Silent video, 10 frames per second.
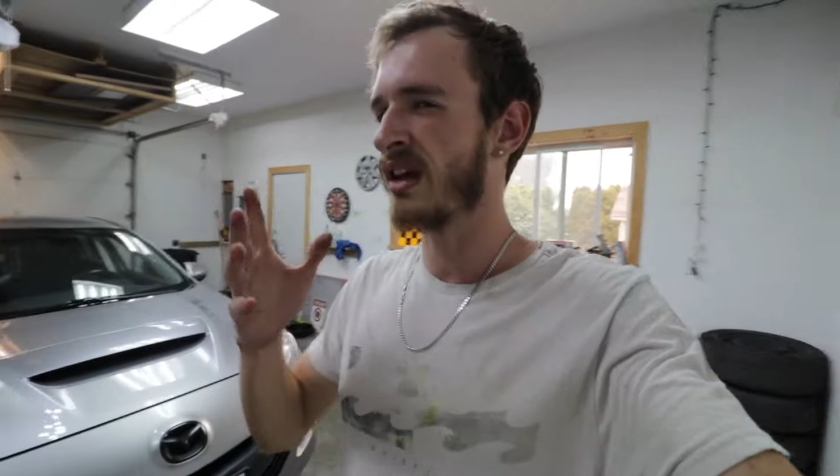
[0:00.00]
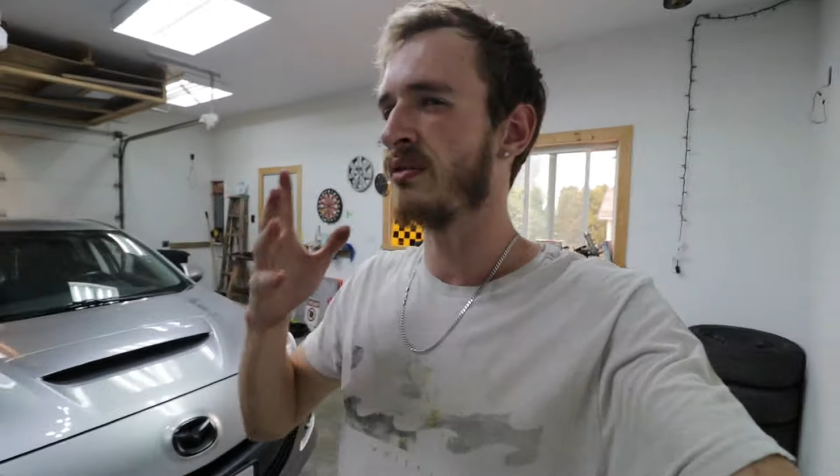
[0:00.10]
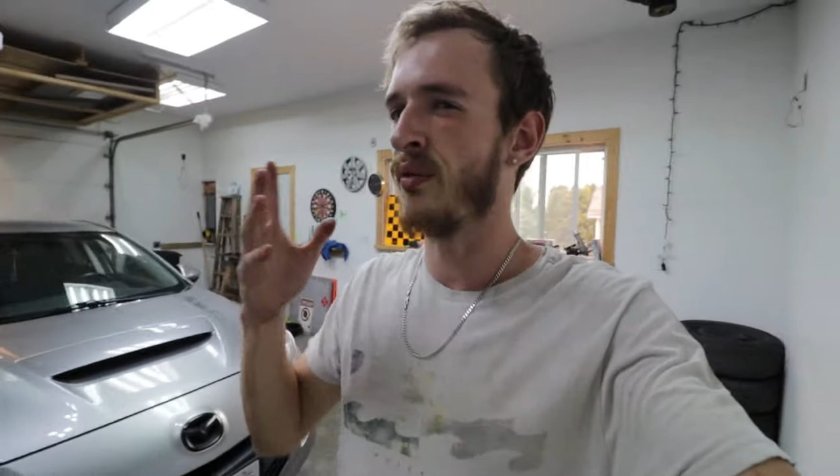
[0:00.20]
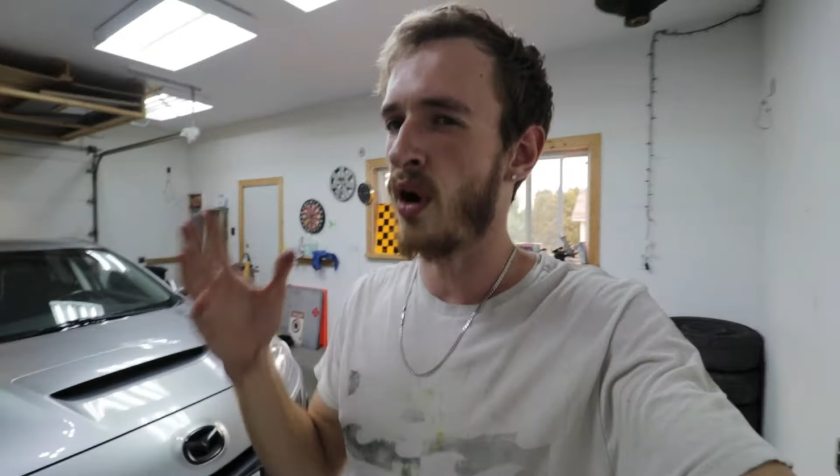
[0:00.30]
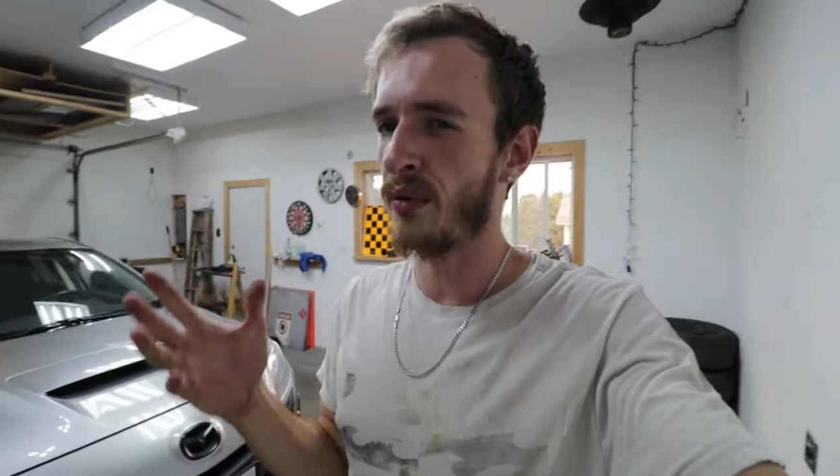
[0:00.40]
that
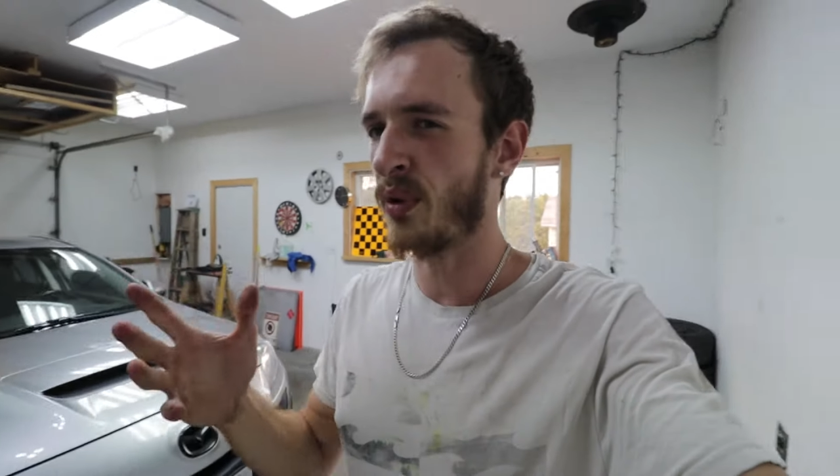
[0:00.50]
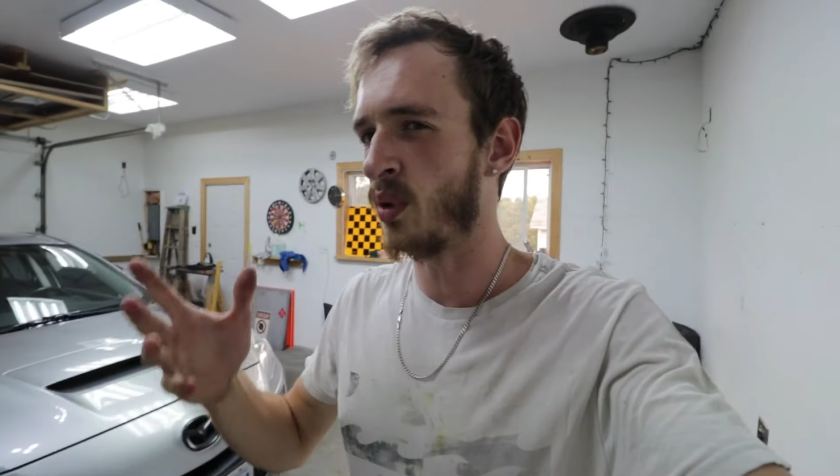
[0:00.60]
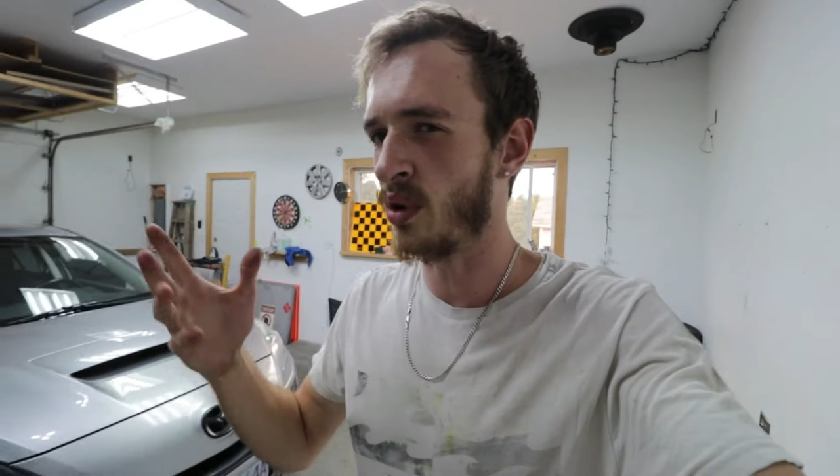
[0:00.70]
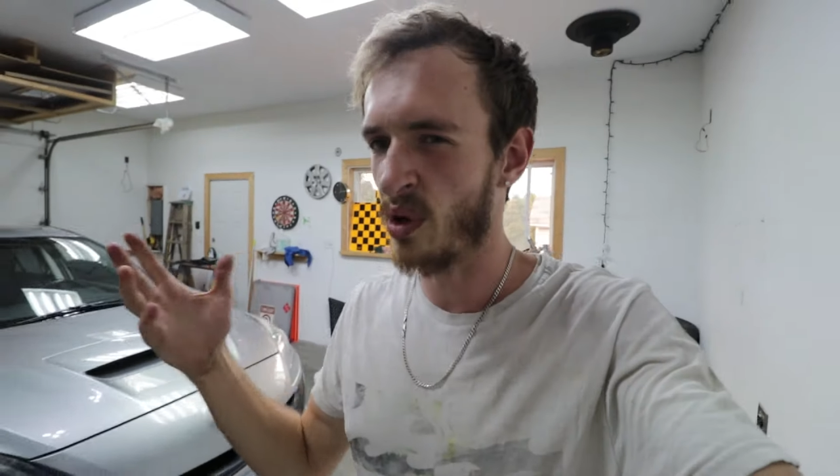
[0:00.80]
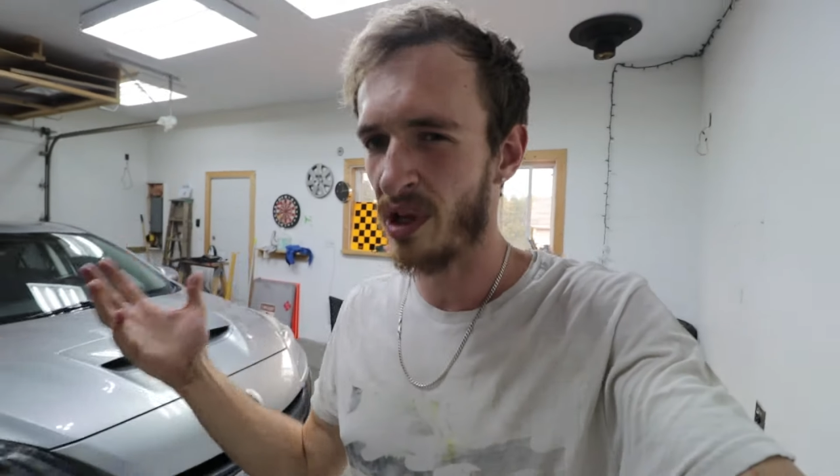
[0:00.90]
involves
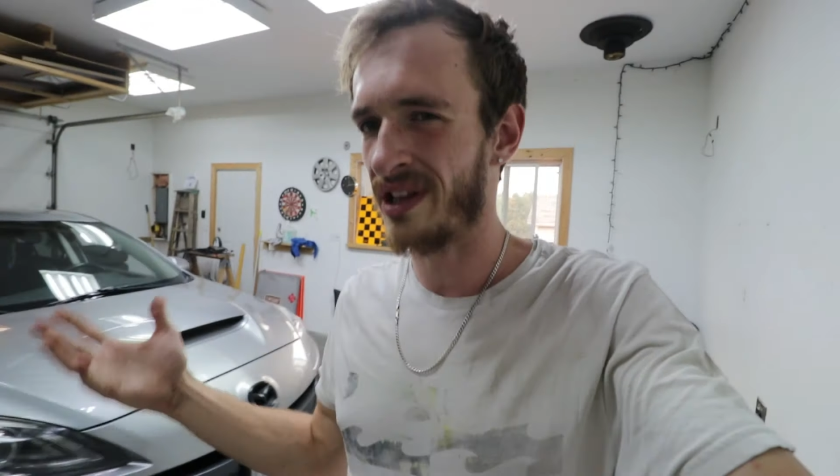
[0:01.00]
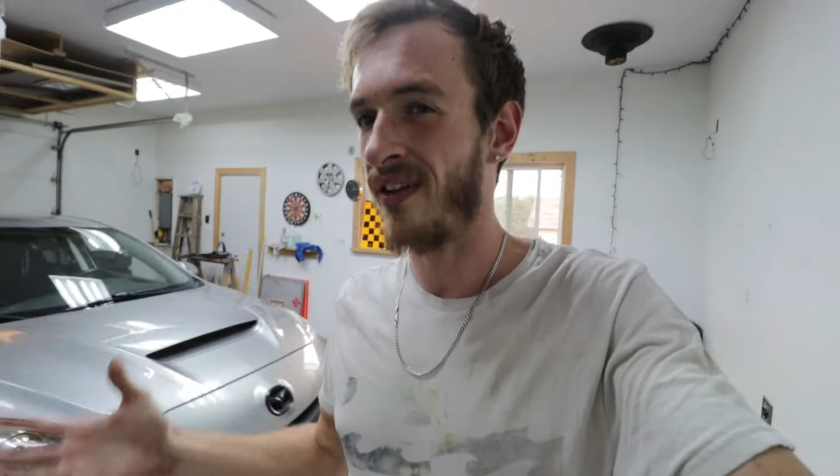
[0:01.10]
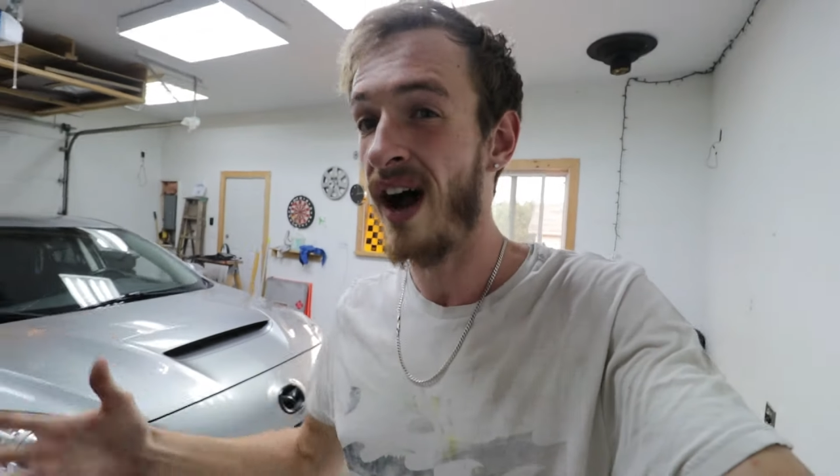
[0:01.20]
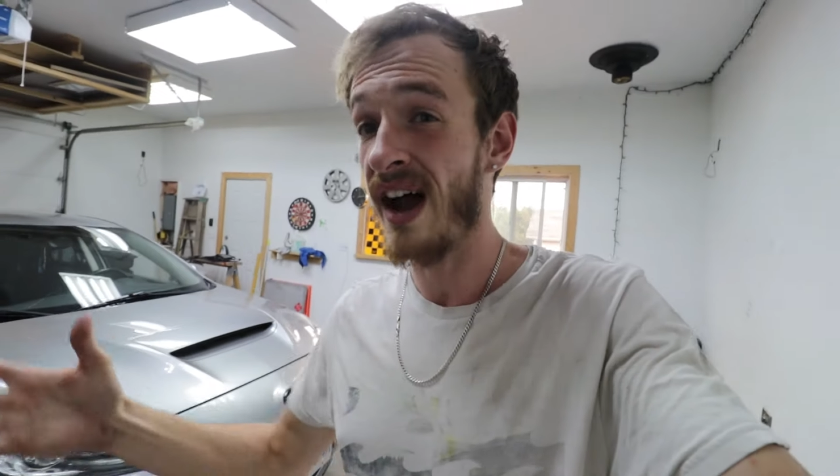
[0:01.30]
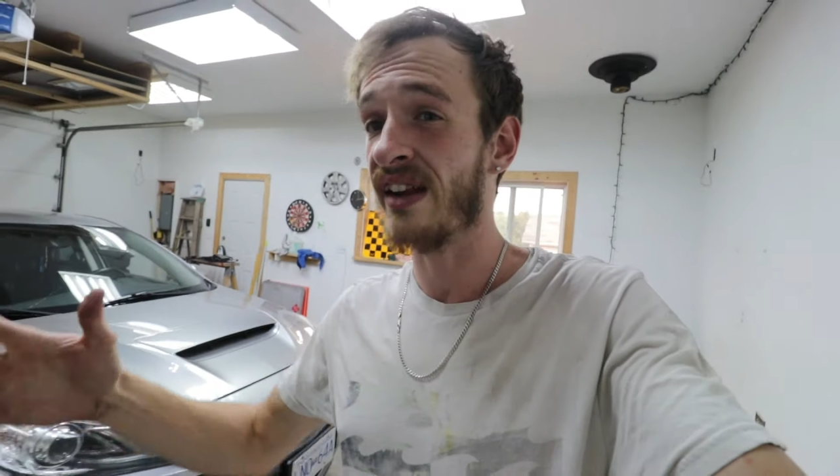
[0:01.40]
oil and
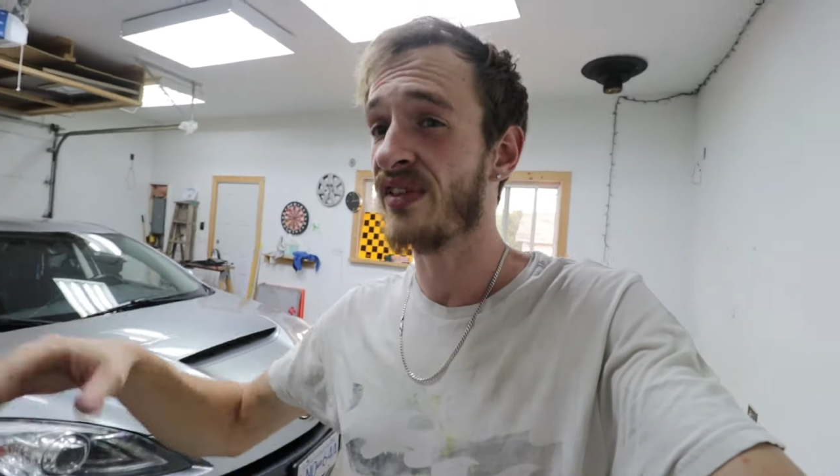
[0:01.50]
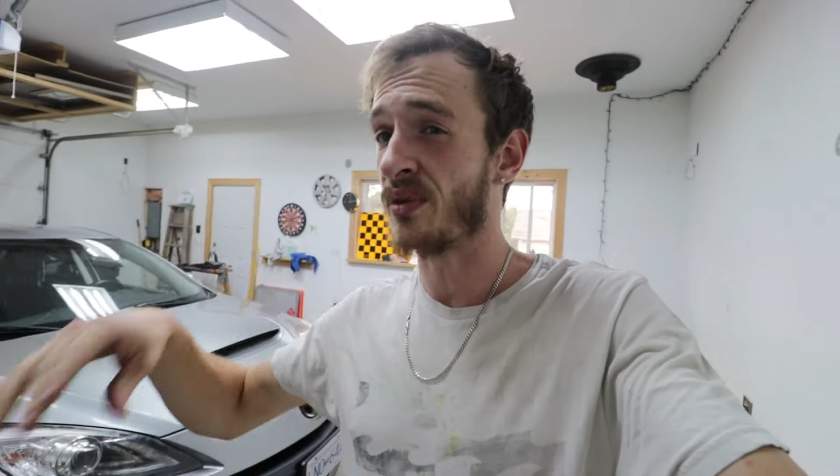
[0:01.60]
lines,